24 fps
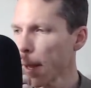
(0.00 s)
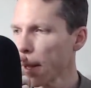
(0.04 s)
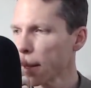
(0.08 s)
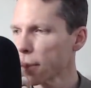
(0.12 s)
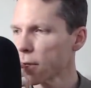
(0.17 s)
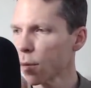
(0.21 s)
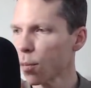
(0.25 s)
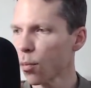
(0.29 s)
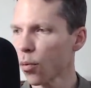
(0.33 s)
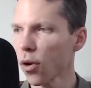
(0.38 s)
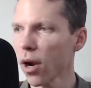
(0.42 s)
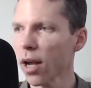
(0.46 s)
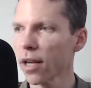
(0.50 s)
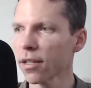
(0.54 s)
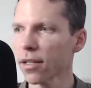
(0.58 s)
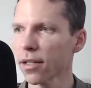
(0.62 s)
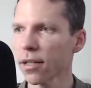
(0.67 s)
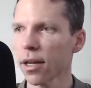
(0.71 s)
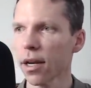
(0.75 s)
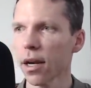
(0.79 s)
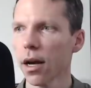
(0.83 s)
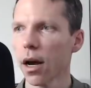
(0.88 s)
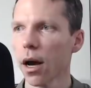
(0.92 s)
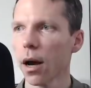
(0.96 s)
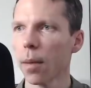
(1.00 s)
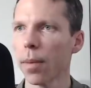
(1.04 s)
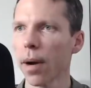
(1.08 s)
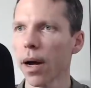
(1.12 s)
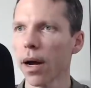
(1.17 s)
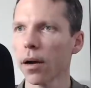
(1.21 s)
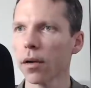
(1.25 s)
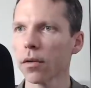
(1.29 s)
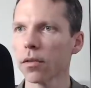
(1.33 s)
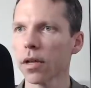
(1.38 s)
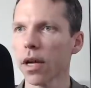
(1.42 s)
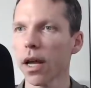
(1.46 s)
depressed
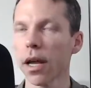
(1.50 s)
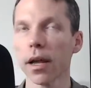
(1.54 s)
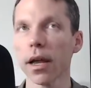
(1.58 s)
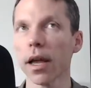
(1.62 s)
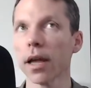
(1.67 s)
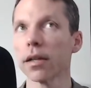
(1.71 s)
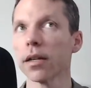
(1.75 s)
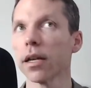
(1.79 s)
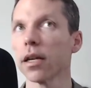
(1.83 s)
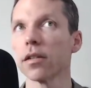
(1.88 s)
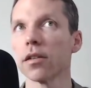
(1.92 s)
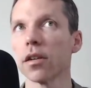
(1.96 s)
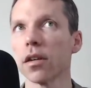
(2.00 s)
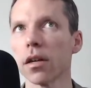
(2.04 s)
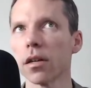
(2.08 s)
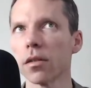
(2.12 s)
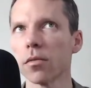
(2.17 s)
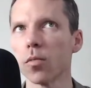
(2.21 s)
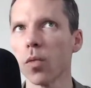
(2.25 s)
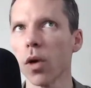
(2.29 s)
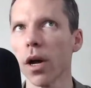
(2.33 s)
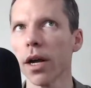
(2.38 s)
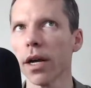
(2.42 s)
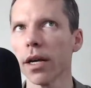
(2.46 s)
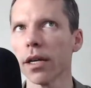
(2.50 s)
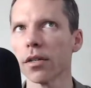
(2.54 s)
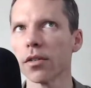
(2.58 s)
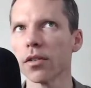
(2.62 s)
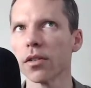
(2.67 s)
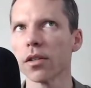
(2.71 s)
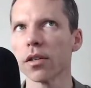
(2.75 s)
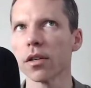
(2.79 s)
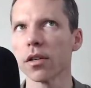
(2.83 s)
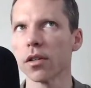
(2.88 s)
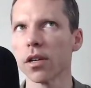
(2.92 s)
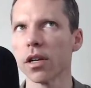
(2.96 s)
about, and in ways